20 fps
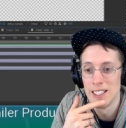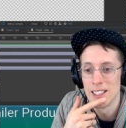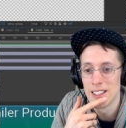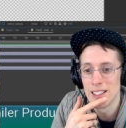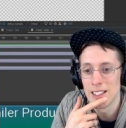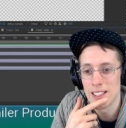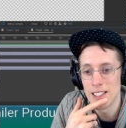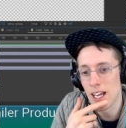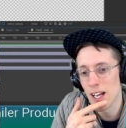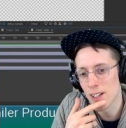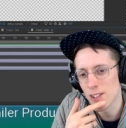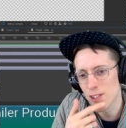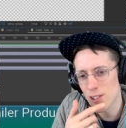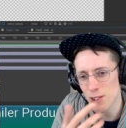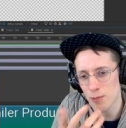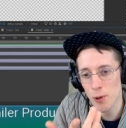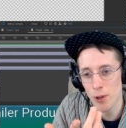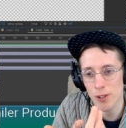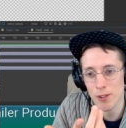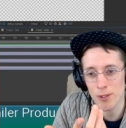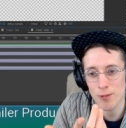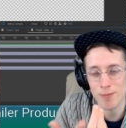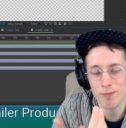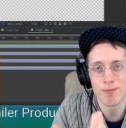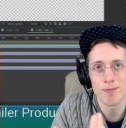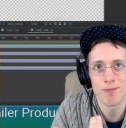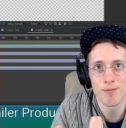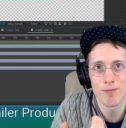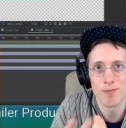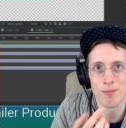Yeah, so it's more
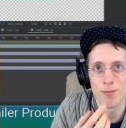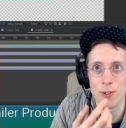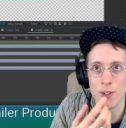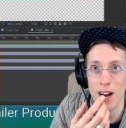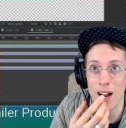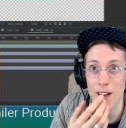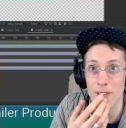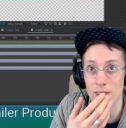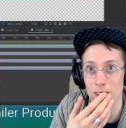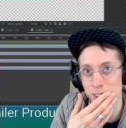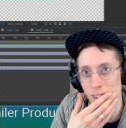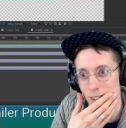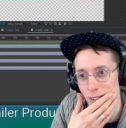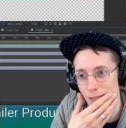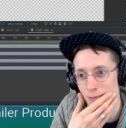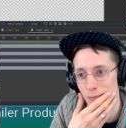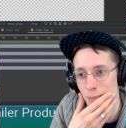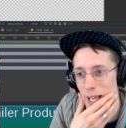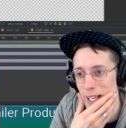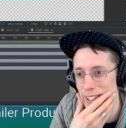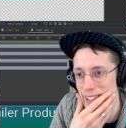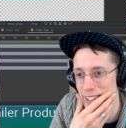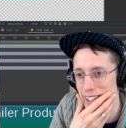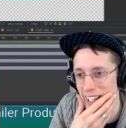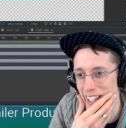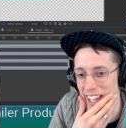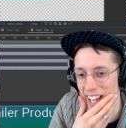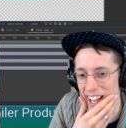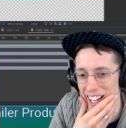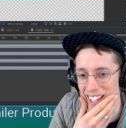graphics based, I
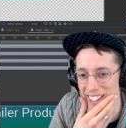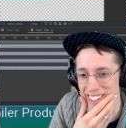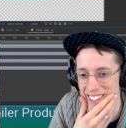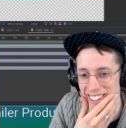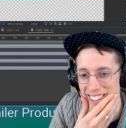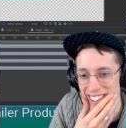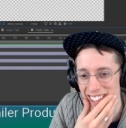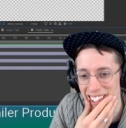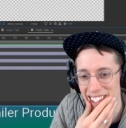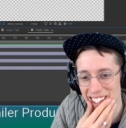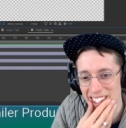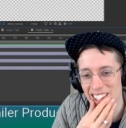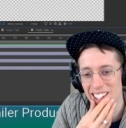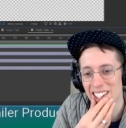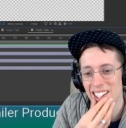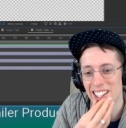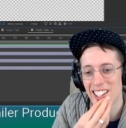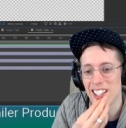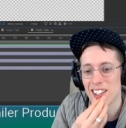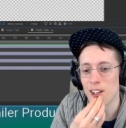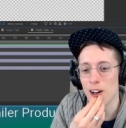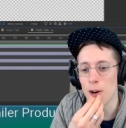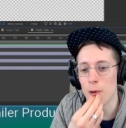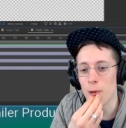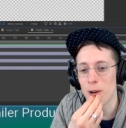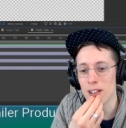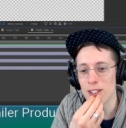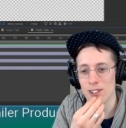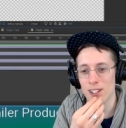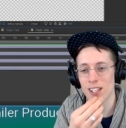guess. There are
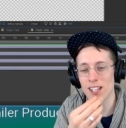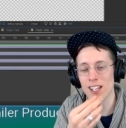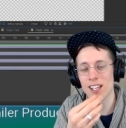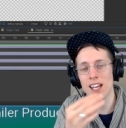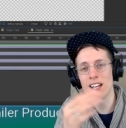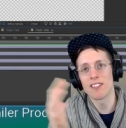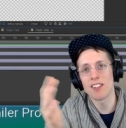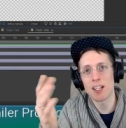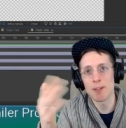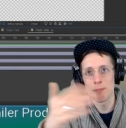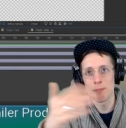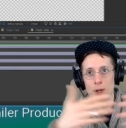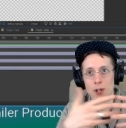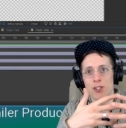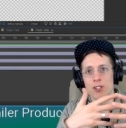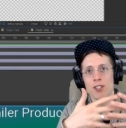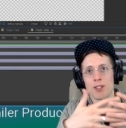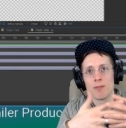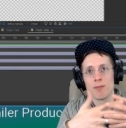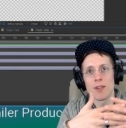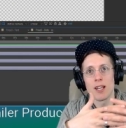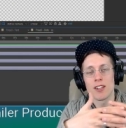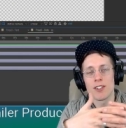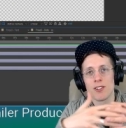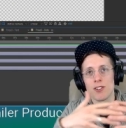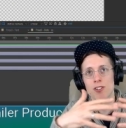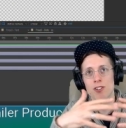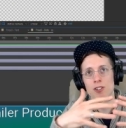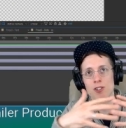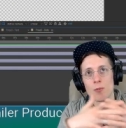ways you can kind of like merge them. Like
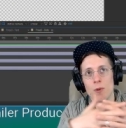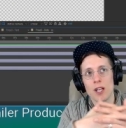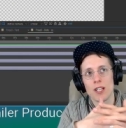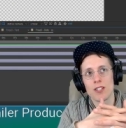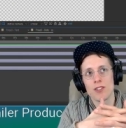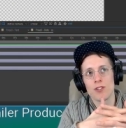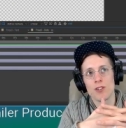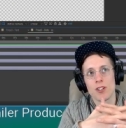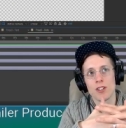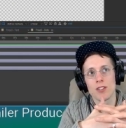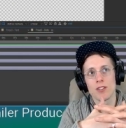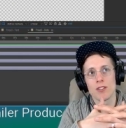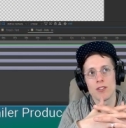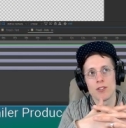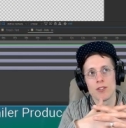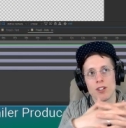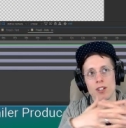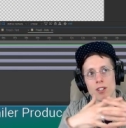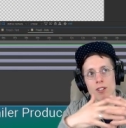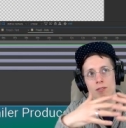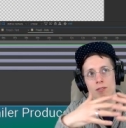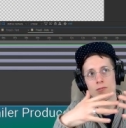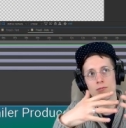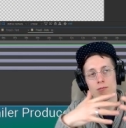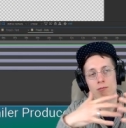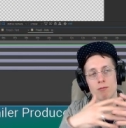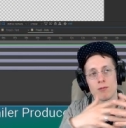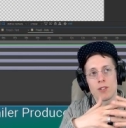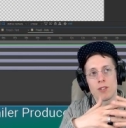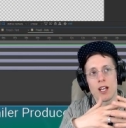there's ways you
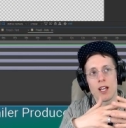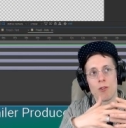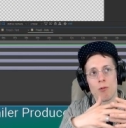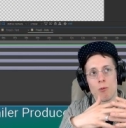can kind of